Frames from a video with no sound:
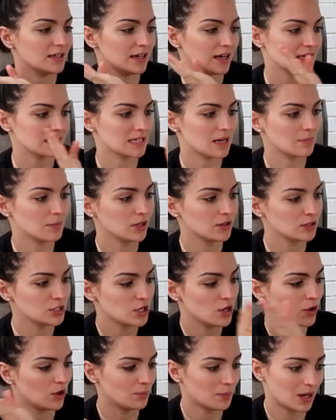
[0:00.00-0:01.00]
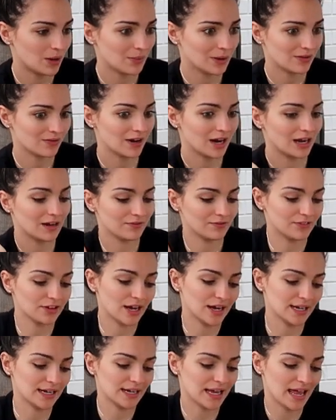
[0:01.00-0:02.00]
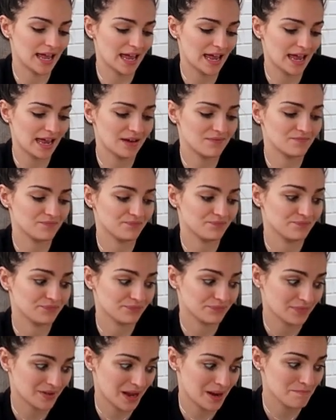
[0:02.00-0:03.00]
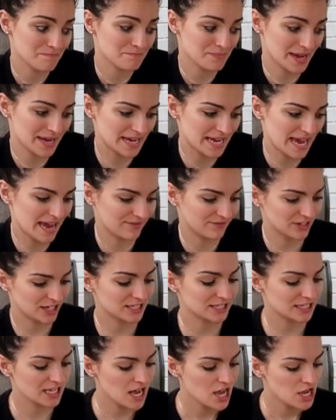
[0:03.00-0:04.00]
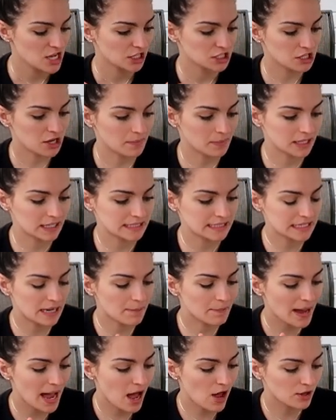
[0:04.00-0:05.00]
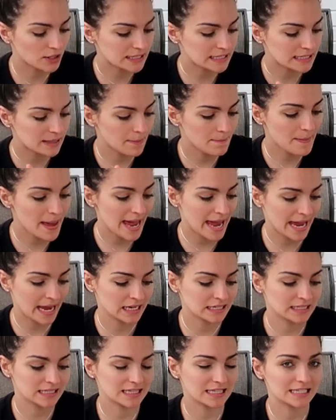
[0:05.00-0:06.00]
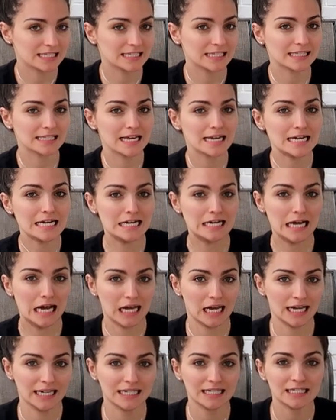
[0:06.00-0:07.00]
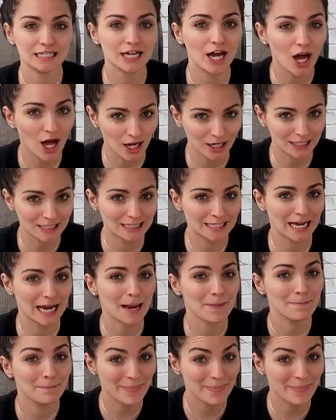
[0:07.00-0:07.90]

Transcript: next time Yellow's home and whenever I can find a big canvas. So I'm gonna dump out some paint. This is non-toxic